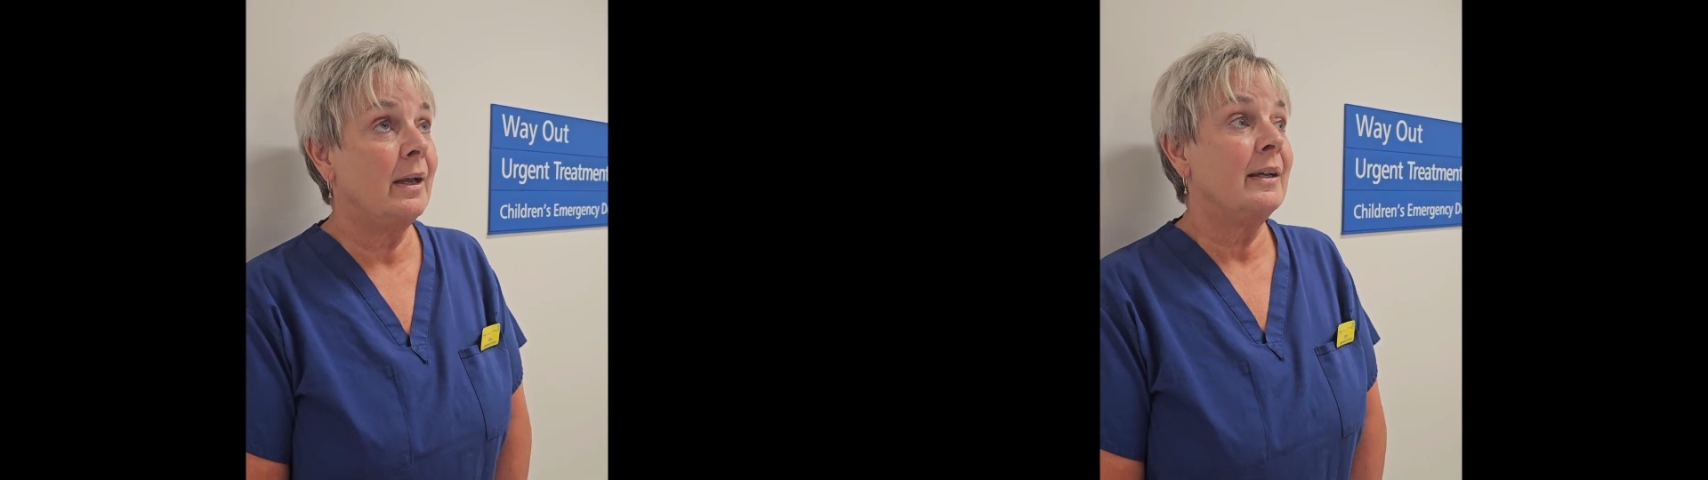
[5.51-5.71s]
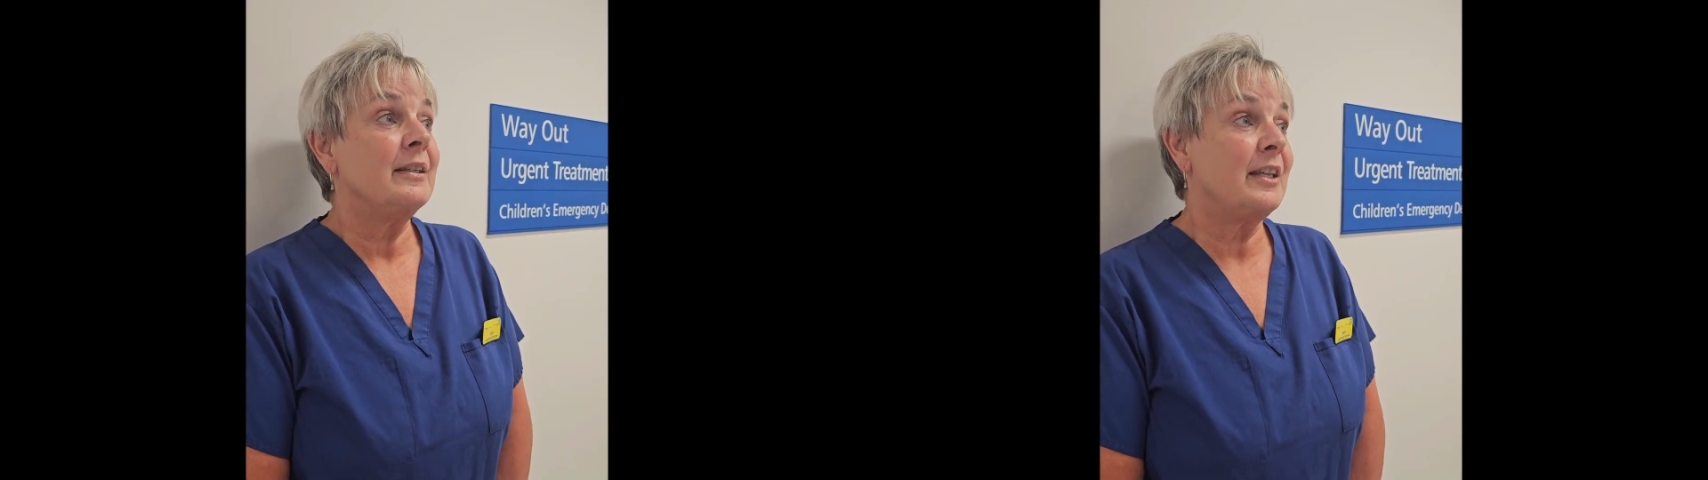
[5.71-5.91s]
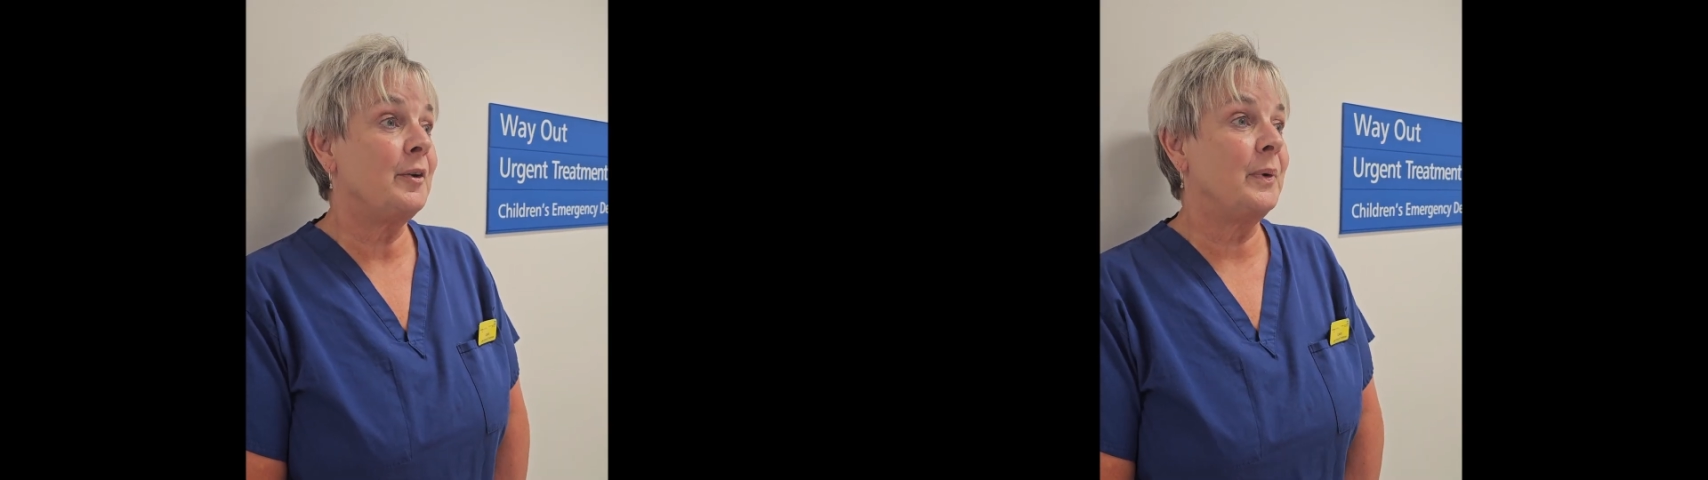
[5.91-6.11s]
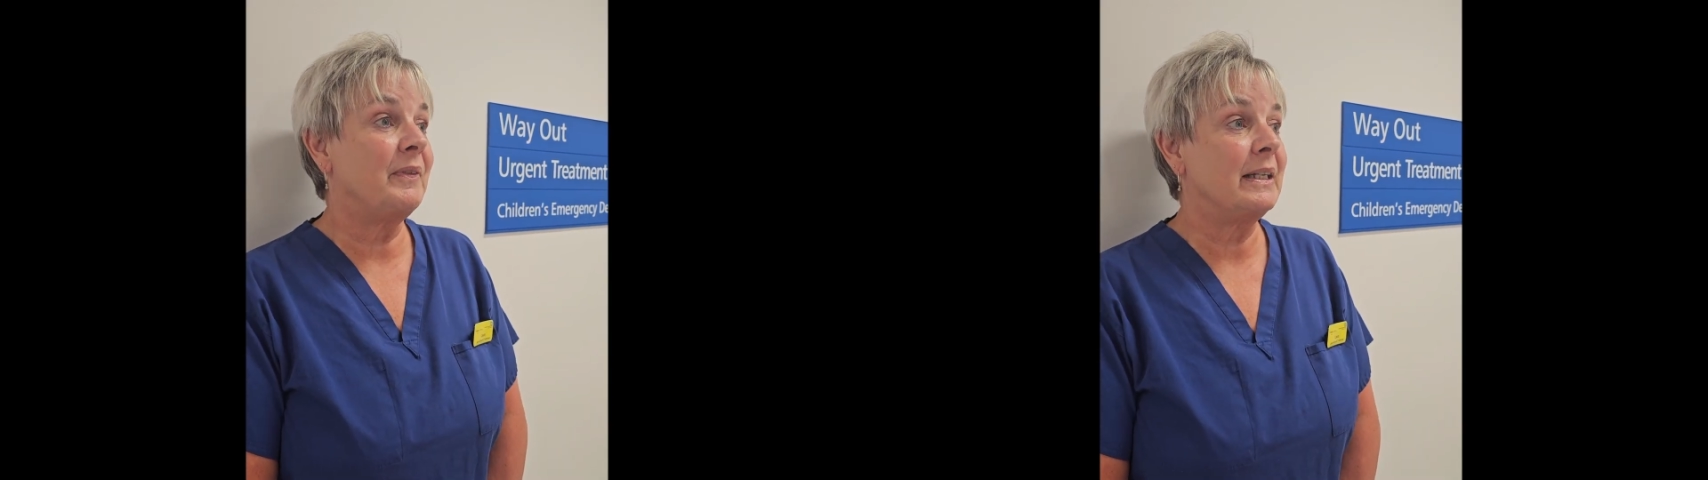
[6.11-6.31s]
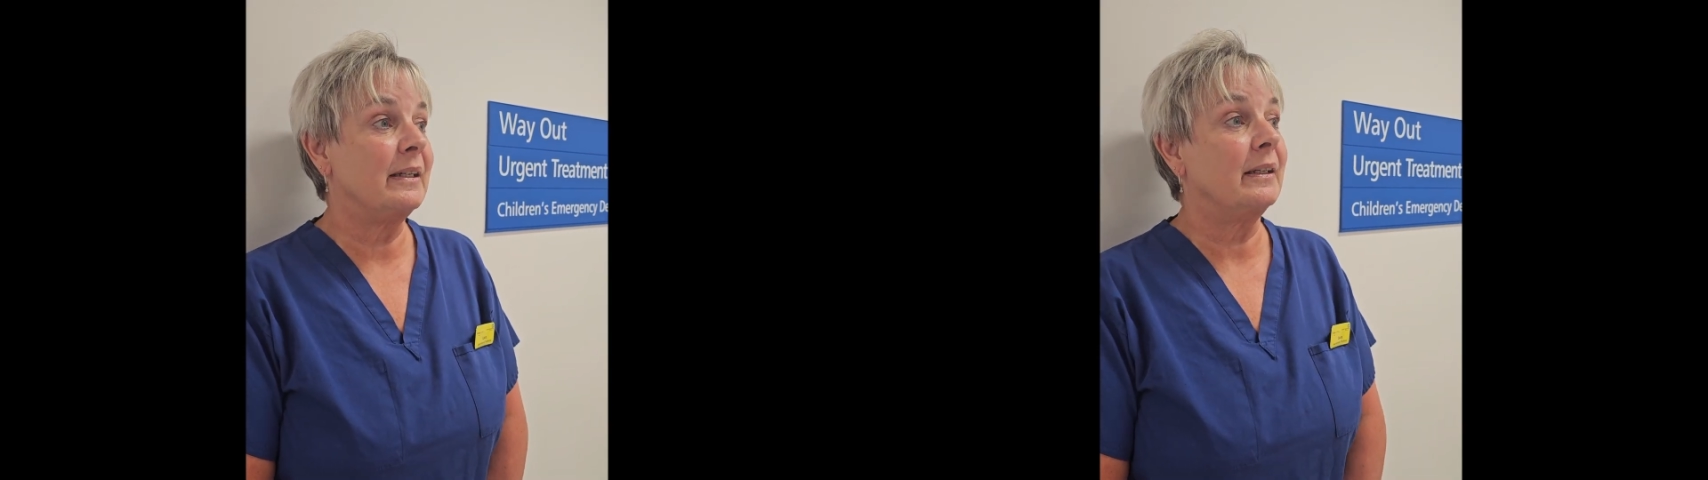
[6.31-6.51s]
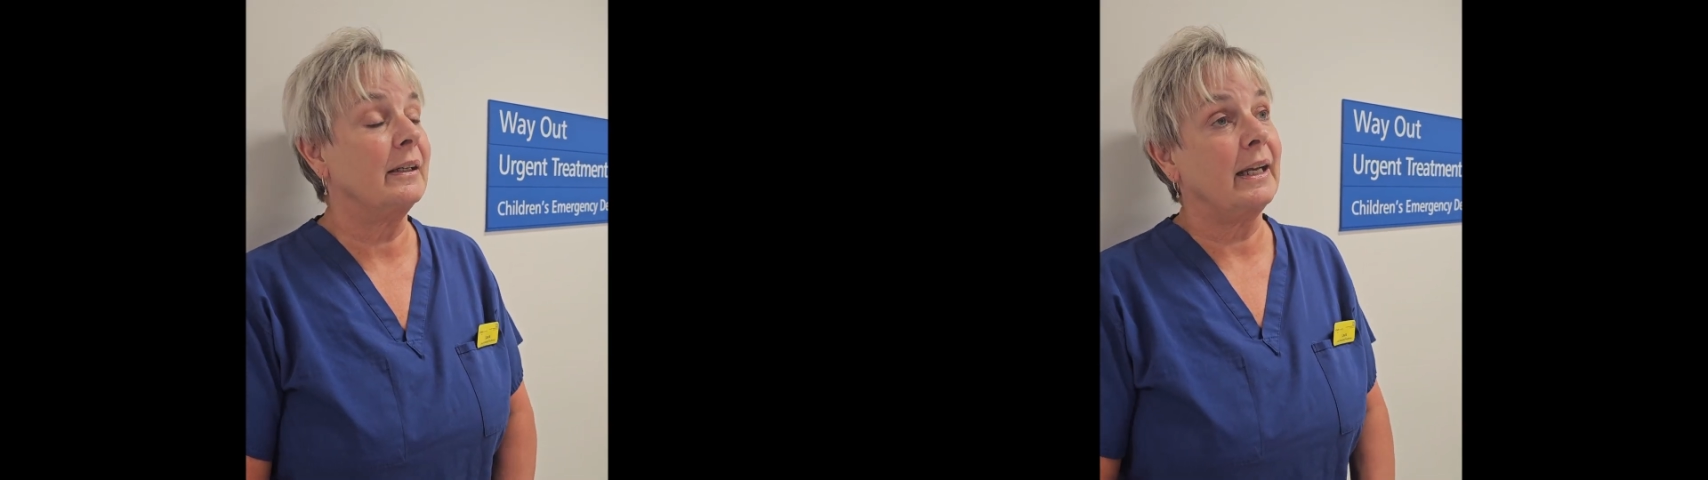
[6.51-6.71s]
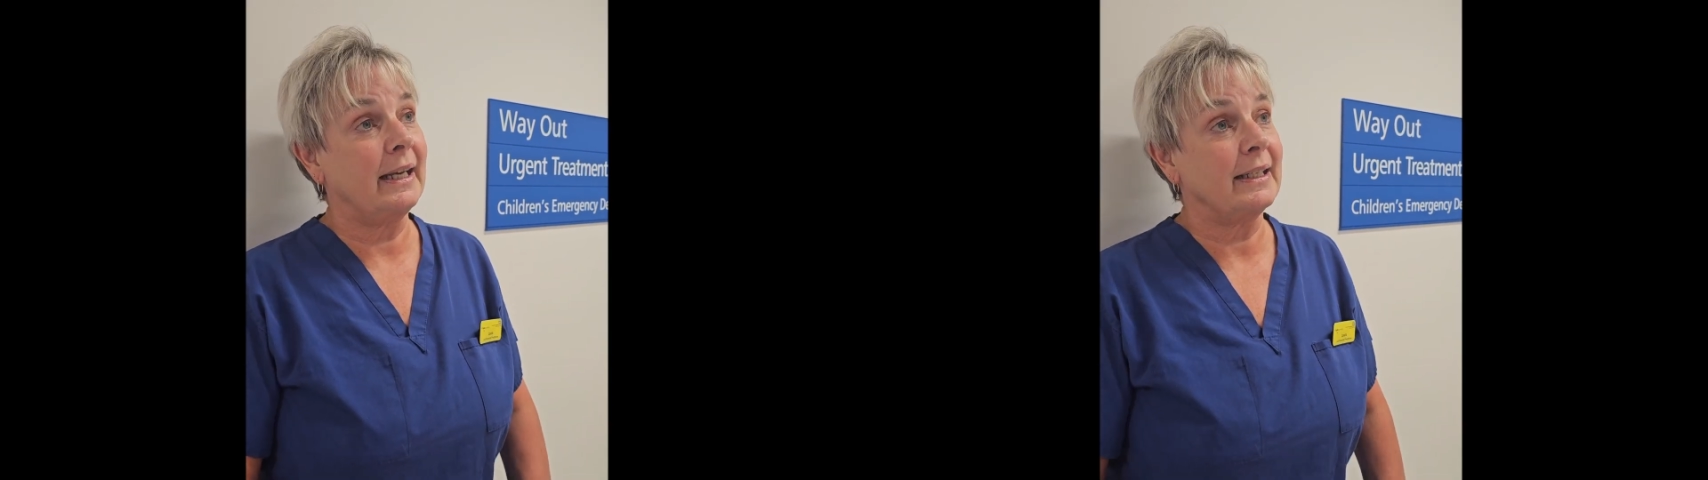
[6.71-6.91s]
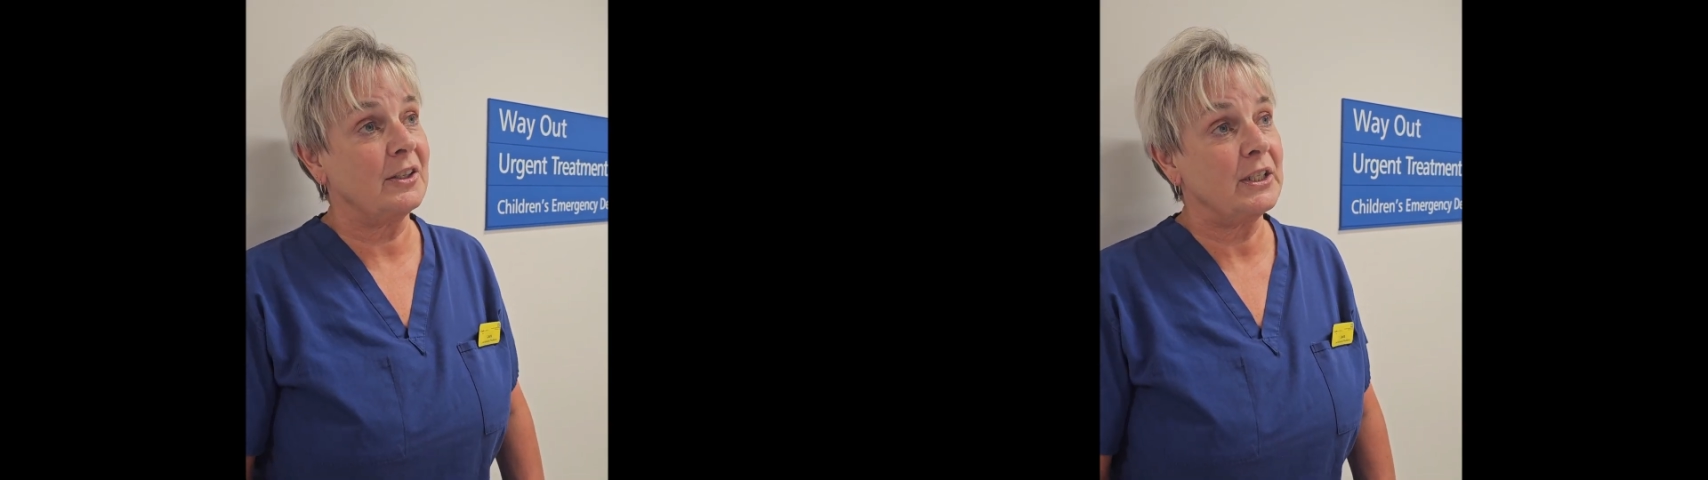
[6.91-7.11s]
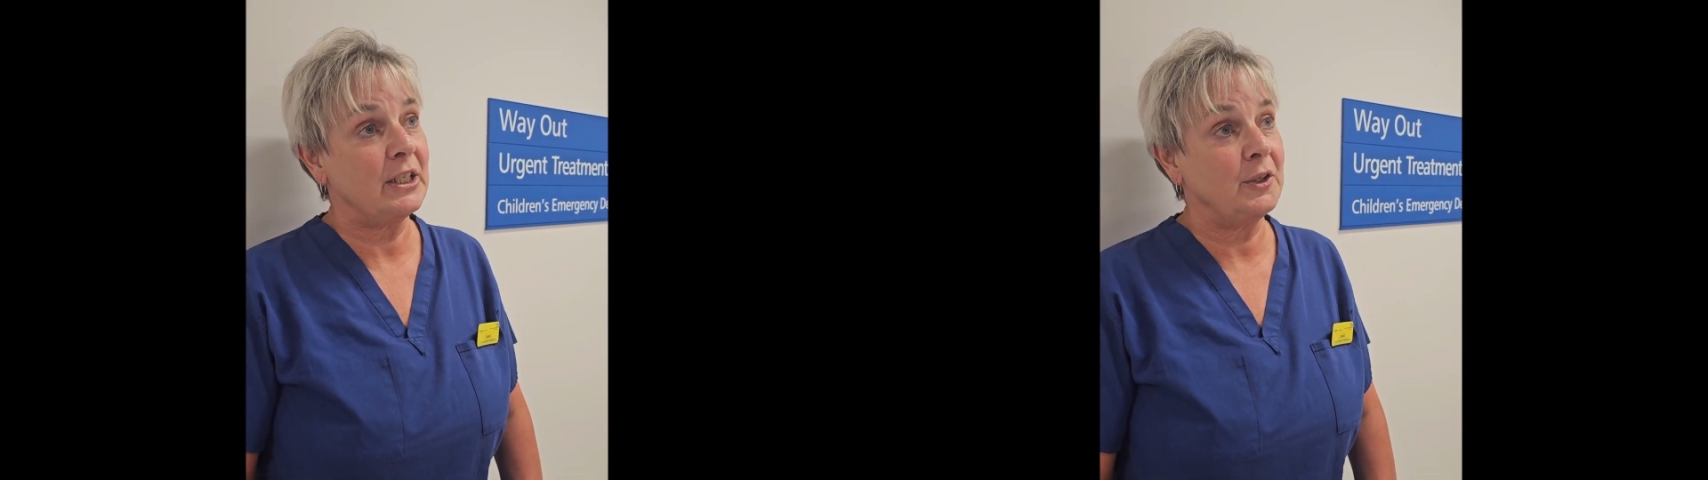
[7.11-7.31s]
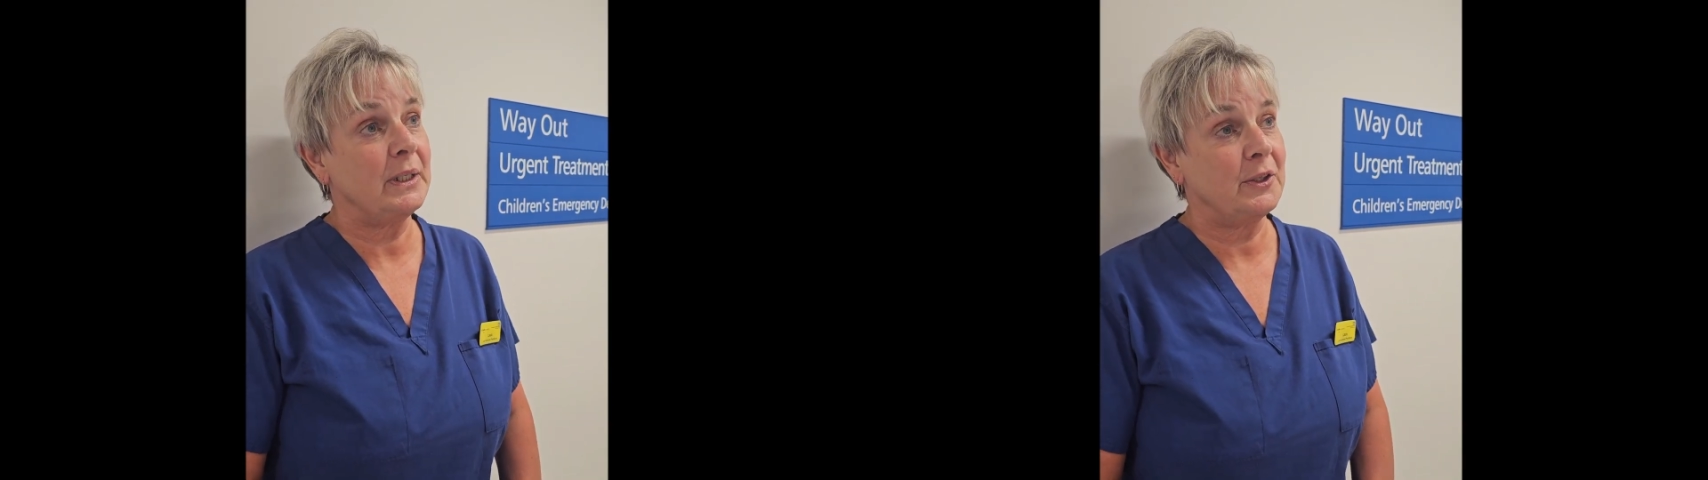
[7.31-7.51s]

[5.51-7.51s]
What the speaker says: So we've had an exciting new